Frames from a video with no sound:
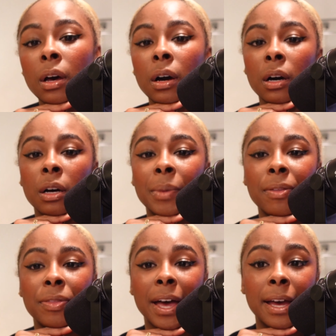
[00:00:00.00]

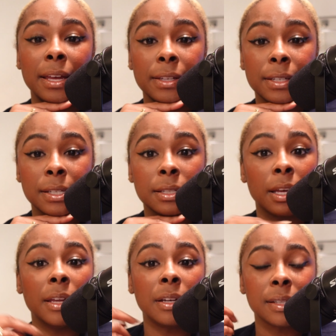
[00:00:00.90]
And that is
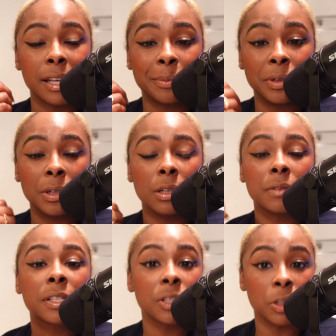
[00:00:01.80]
an example
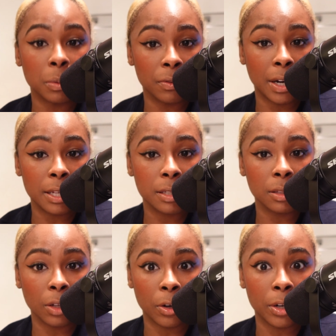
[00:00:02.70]
of supervised
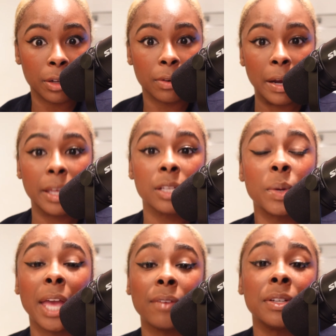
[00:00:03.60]
learning, right? Because we
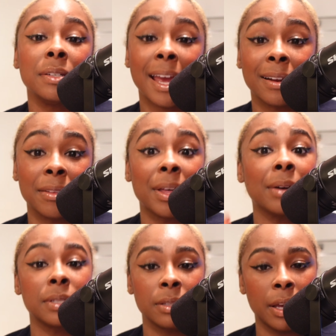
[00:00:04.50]
gave it data that
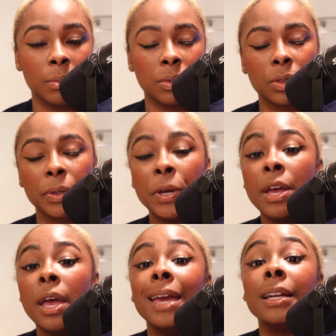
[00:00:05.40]
was labeled.
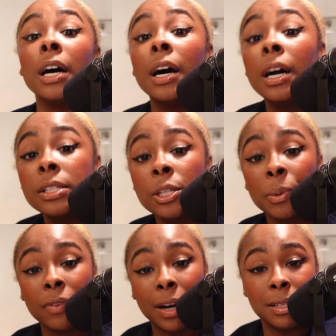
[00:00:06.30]
In
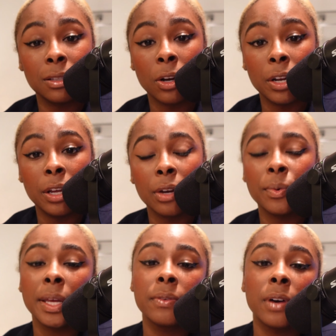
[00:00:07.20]
unsupervised learning,
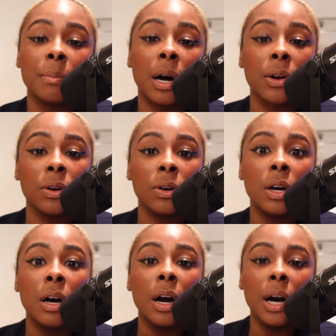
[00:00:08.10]
we give our model
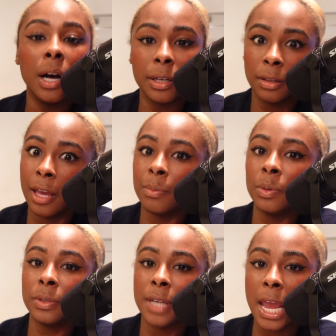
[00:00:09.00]

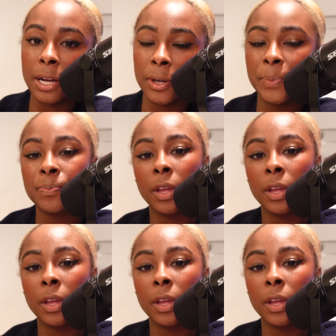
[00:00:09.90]
unlabeled data.